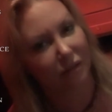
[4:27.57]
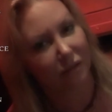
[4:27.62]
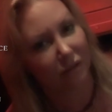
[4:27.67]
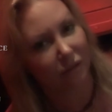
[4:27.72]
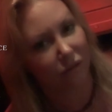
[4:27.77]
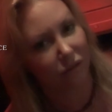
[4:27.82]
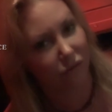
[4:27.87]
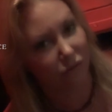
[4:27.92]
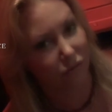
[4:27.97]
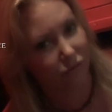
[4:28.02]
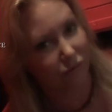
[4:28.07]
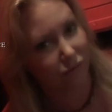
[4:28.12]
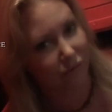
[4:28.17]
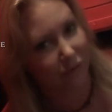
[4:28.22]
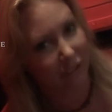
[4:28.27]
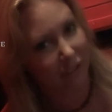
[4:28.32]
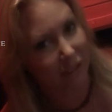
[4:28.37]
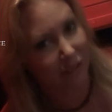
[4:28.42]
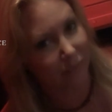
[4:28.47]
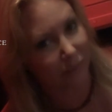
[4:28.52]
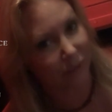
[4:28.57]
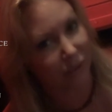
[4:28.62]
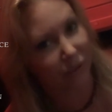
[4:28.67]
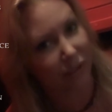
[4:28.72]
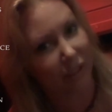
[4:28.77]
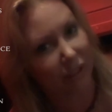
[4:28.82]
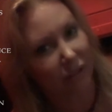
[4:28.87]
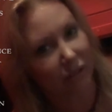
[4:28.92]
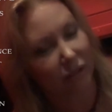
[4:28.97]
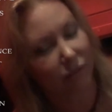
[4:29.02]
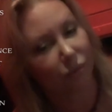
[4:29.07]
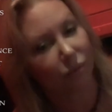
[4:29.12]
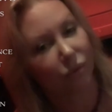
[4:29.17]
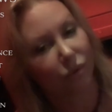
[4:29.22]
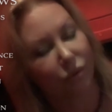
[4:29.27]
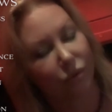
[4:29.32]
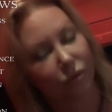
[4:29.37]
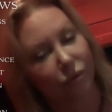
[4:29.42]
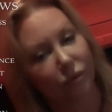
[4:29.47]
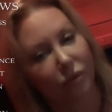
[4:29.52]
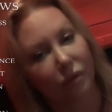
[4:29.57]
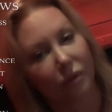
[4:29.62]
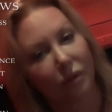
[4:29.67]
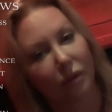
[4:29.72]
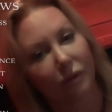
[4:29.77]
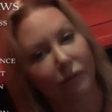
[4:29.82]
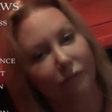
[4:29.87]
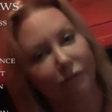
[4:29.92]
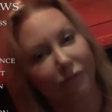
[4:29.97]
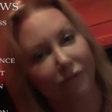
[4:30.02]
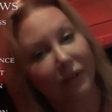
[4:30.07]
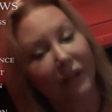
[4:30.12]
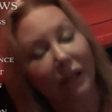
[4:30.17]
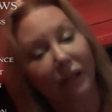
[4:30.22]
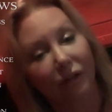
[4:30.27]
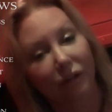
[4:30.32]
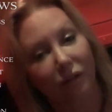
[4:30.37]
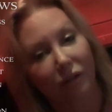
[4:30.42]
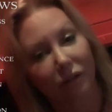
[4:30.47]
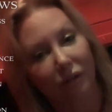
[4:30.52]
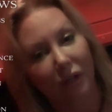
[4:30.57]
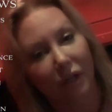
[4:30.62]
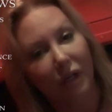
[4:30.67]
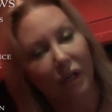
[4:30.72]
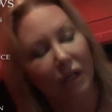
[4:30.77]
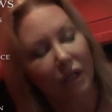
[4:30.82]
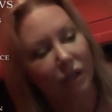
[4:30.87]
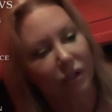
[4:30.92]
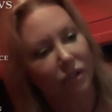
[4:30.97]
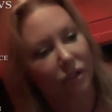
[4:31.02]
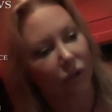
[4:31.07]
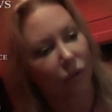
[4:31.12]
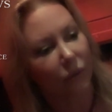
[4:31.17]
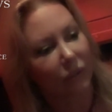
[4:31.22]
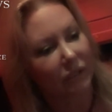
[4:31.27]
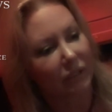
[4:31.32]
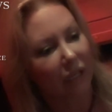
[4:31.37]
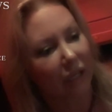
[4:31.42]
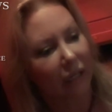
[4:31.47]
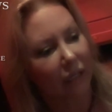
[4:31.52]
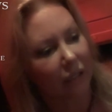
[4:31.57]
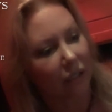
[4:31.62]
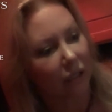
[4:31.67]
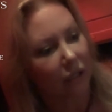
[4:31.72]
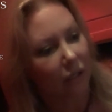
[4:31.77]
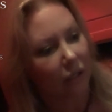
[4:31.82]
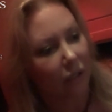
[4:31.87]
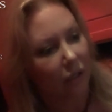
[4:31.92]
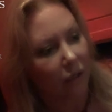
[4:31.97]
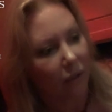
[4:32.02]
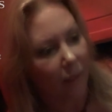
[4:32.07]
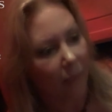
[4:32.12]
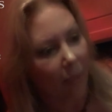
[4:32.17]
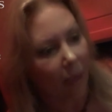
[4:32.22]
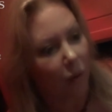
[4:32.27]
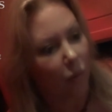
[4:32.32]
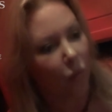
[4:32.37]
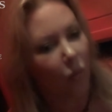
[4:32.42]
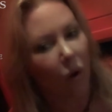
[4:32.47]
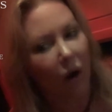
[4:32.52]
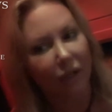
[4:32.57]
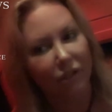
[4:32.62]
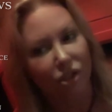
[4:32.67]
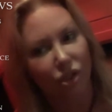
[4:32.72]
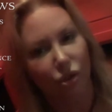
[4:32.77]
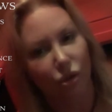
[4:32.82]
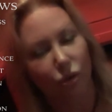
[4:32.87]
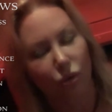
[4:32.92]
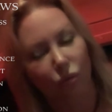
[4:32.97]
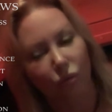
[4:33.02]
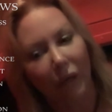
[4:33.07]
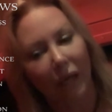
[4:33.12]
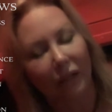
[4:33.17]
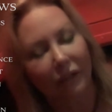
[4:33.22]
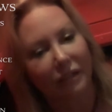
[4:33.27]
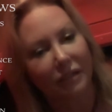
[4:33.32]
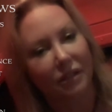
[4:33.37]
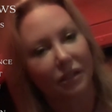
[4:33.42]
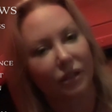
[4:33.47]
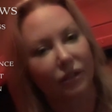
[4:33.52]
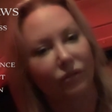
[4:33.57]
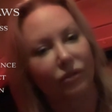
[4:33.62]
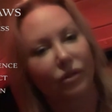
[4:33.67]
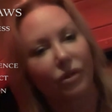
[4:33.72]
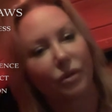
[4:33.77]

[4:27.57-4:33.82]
you've experienced pure fear. So it's like, what's your relative